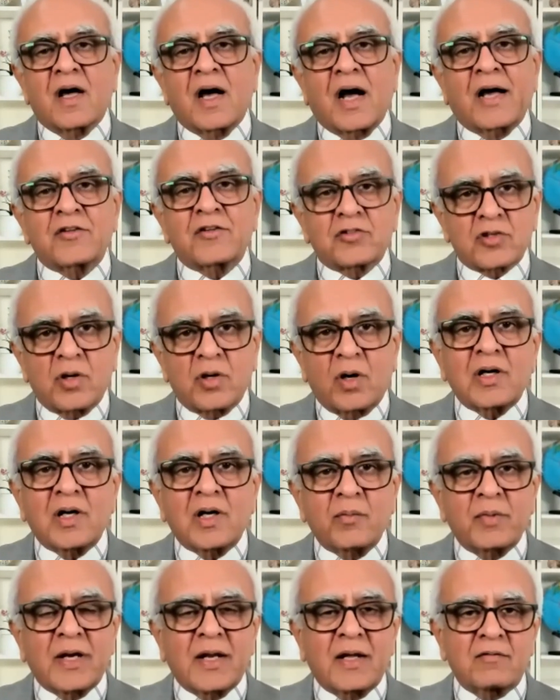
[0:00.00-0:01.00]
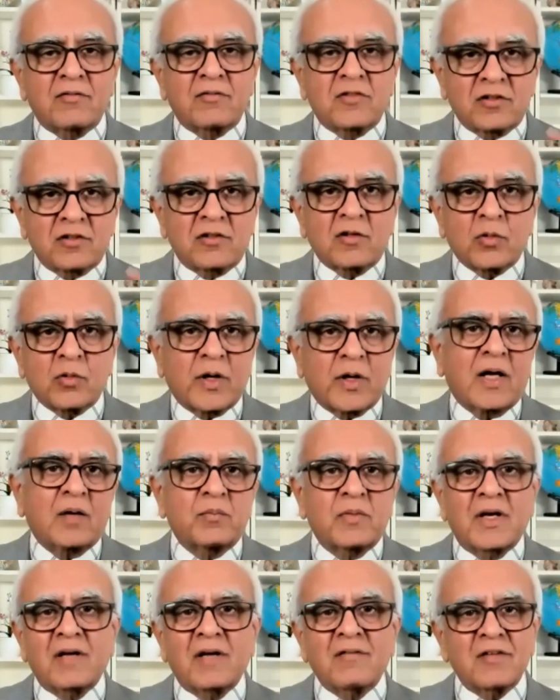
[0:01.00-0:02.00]
I strongly believe, this is what I
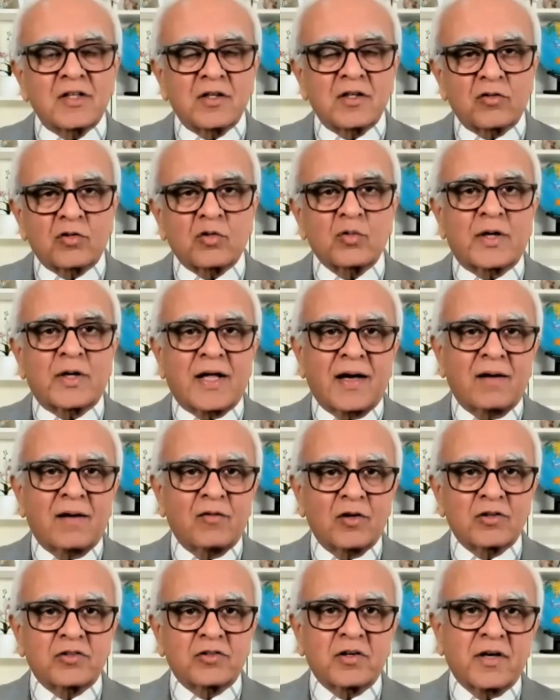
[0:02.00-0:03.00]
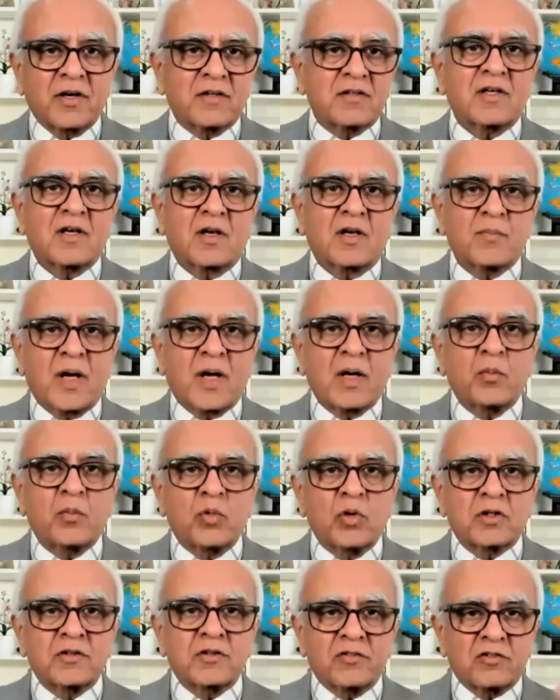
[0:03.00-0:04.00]
believe, and this is what I have also written in my
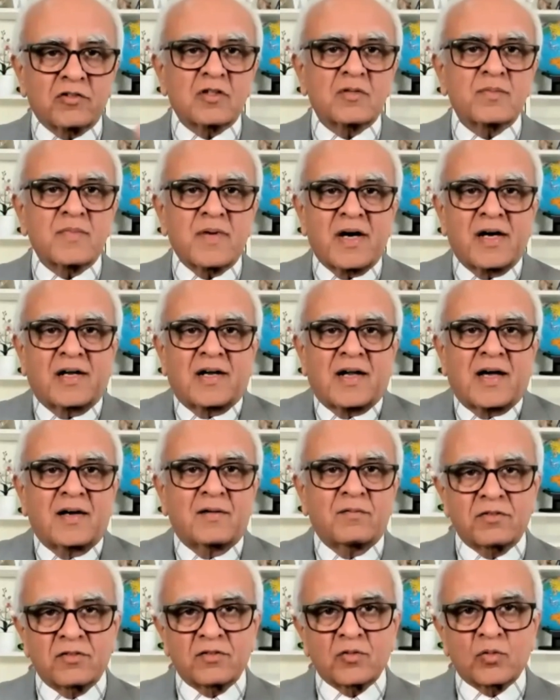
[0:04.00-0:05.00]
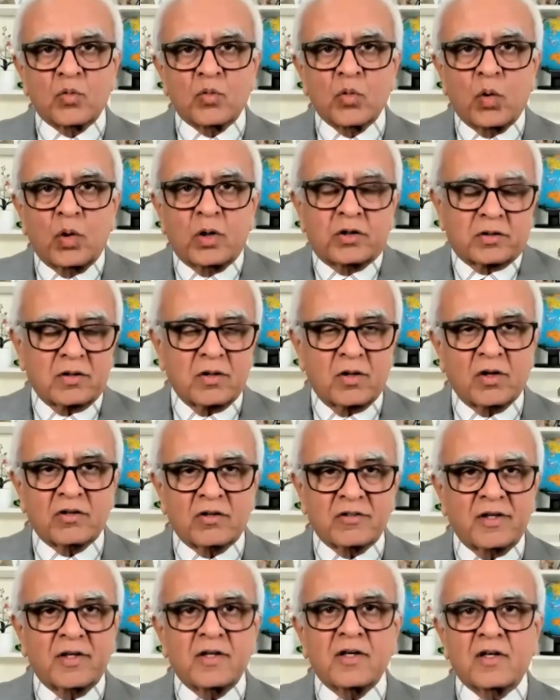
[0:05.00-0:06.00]
book. This is my life quote or
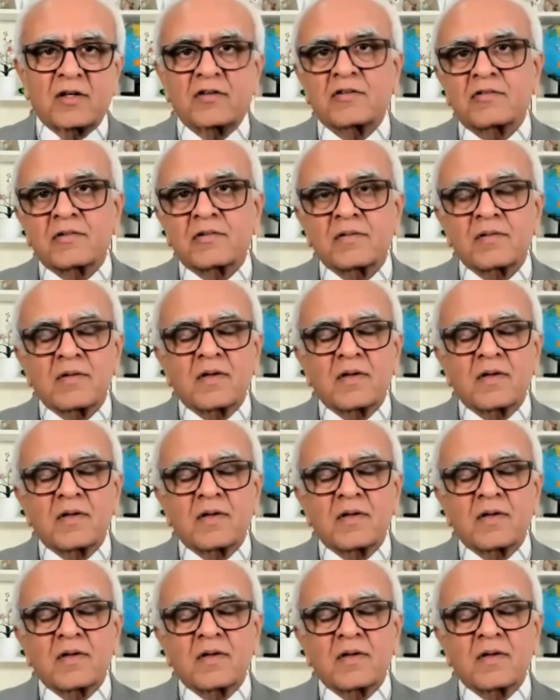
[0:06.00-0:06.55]
sentence.